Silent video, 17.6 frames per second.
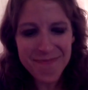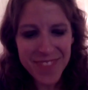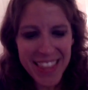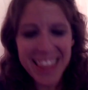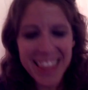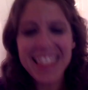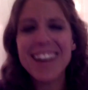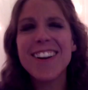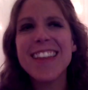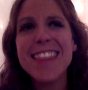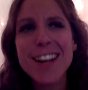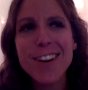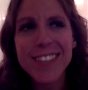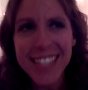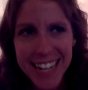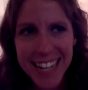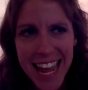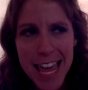
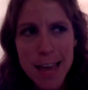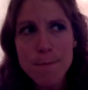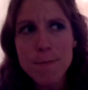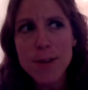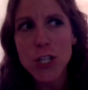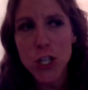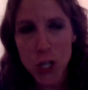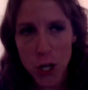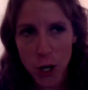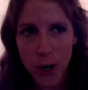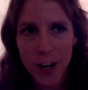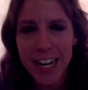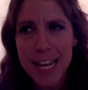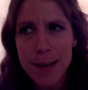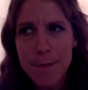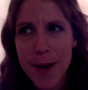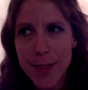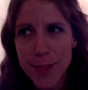there's an
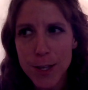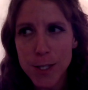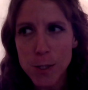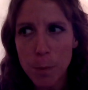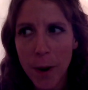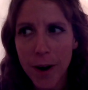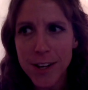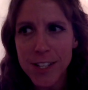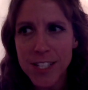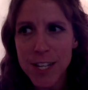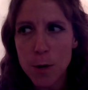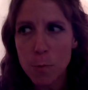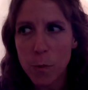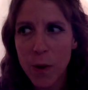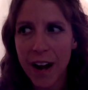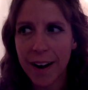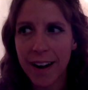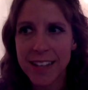immaturity about this person
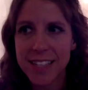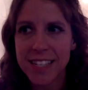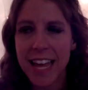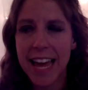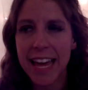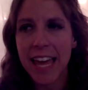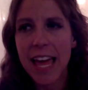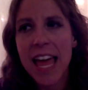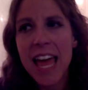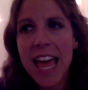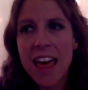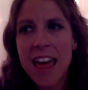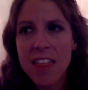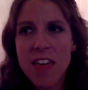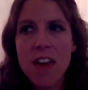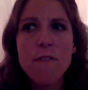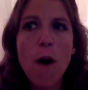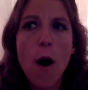where it's like
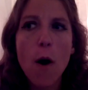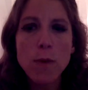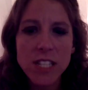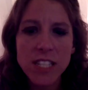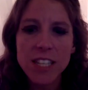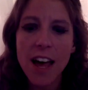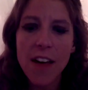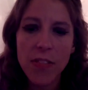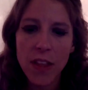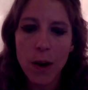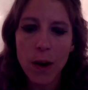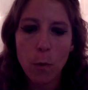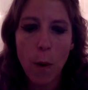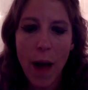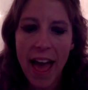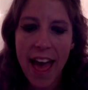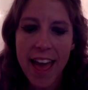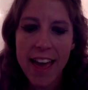they've always gotten their
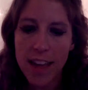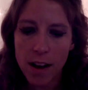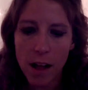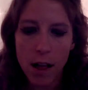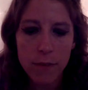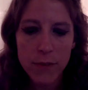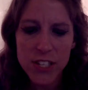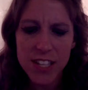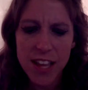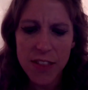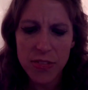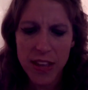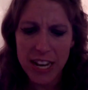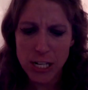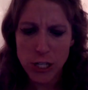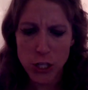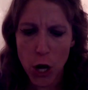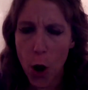way and all of a sudden
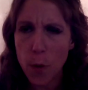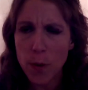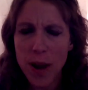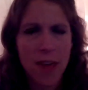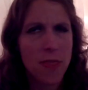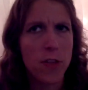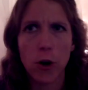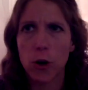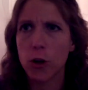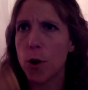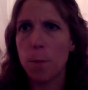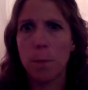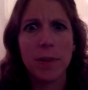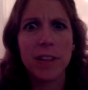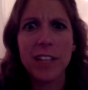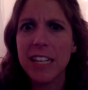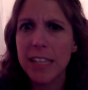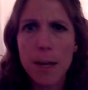they don't, and they're
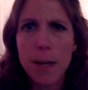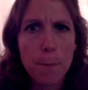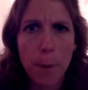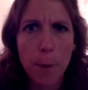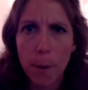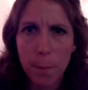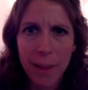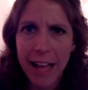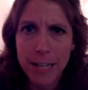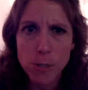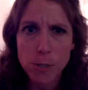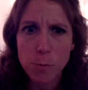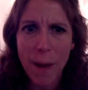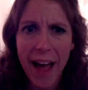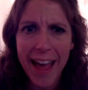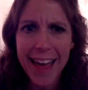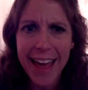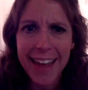completely perplexed
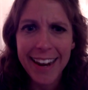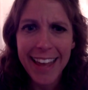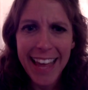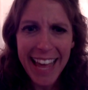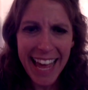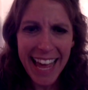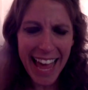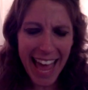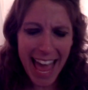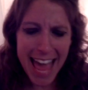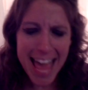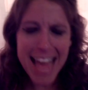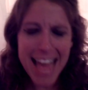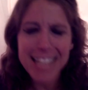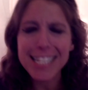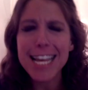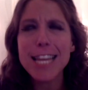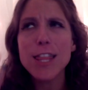by it.
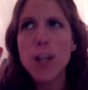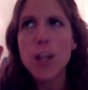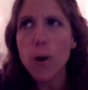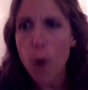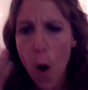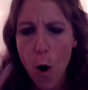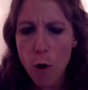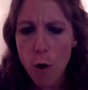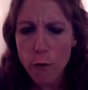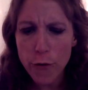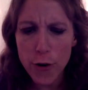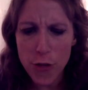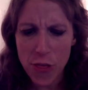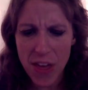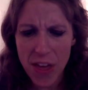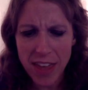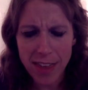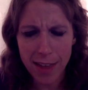It's like they're
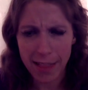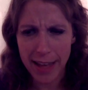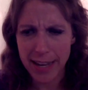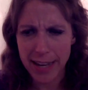overthinking, like,